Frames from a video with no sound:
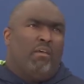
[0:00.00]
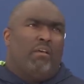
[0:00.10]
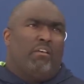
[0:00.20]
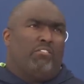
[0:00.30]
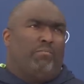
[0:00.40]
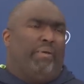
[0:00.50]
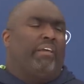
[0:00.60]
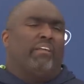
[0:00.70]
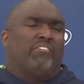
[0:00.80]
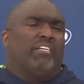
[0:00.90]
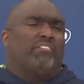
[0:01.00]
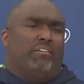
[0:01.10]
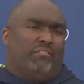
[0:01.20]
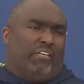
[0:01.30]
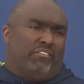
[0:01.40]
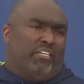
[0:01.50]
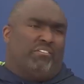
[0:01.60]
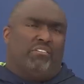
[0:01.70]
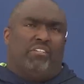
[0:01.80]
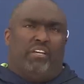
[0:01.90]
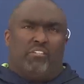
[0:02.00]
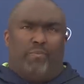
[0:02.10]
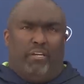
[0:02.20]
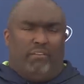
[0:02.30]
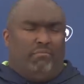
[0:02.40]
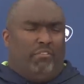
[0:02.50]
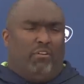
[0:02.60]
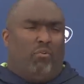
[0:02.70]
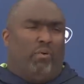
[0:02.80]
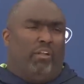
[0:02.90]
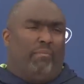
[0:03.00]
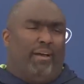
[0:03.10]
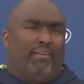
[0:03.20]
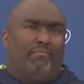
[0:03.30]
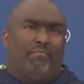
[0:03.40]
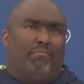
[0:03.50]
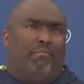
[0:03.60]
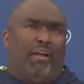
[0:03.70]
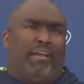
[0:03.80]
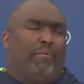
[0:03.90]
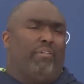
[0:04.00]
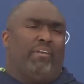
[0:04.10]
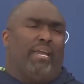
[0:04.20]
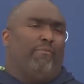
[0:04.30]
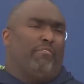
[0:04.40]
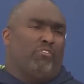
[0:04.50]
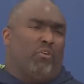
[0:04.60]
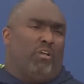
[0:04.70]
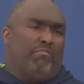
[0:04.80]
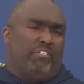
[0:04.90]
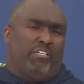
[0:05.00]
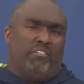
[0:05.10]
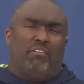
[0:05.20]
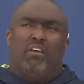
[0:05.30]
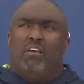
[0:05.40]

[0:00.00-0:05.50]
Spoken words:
Just being consistent. Consistency has been, you know, really my name of the game for this whole offseason.